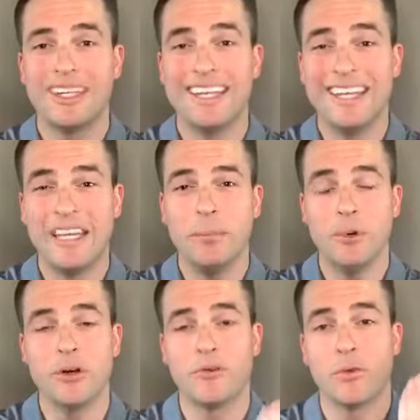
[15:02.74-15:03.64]
an
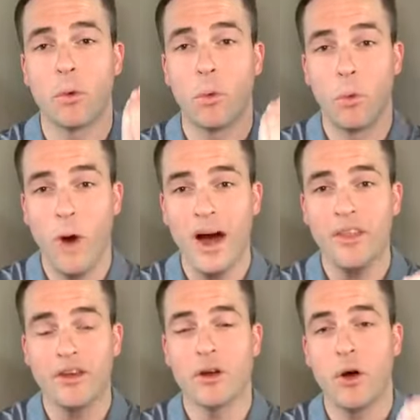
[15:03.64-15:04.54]
ebook for while
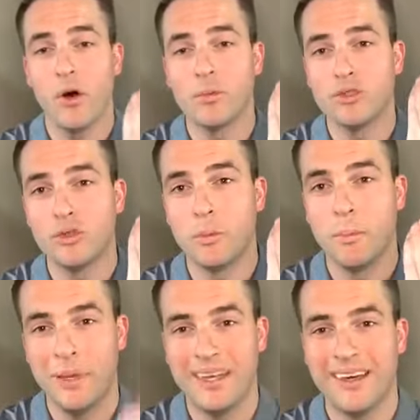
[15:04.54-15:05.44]
they're home to
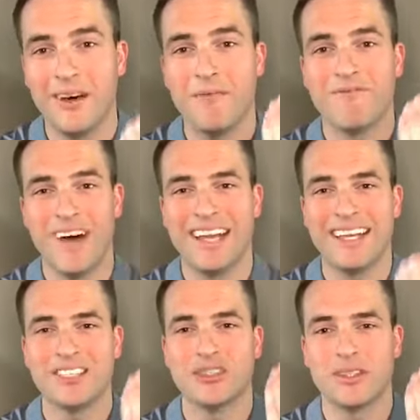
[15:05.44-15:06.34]
become
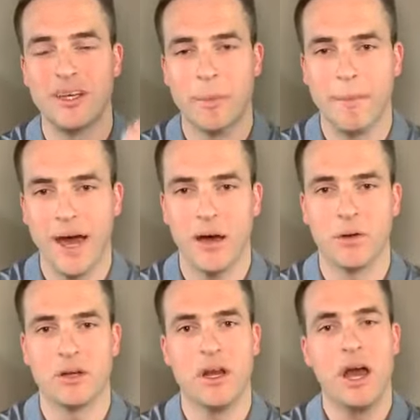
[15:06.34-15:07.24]
financially
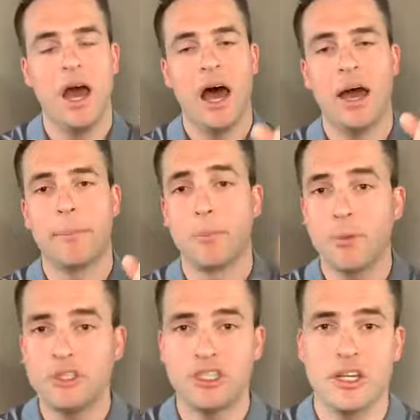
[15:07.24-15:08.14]
empowered. I
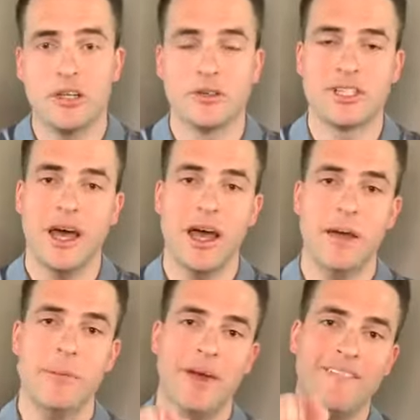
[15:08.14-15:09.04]
appreciate your
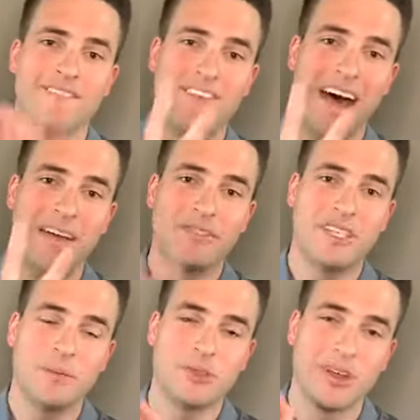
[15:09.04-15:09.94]
time. 5
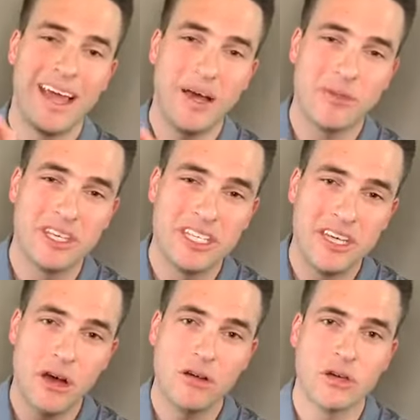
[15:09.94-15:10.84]
tips on how the
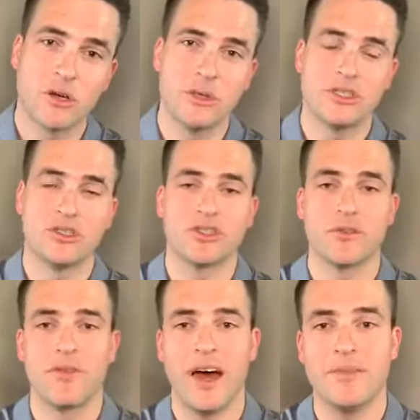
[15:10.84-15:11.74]
young are going to
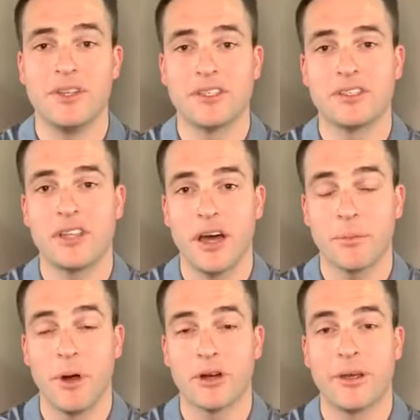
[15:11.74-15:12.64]
survive this stock
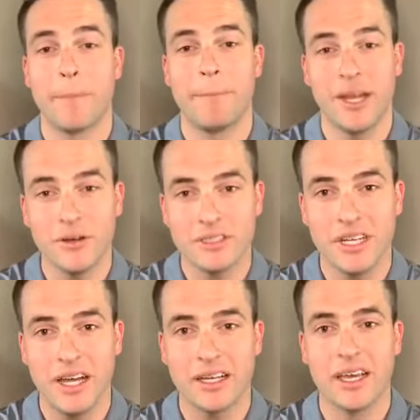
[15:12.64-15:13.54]
market bear
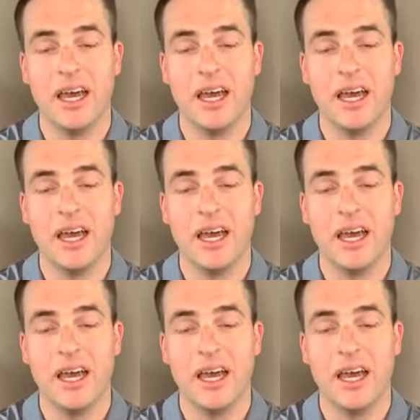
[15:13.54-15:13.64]
attack.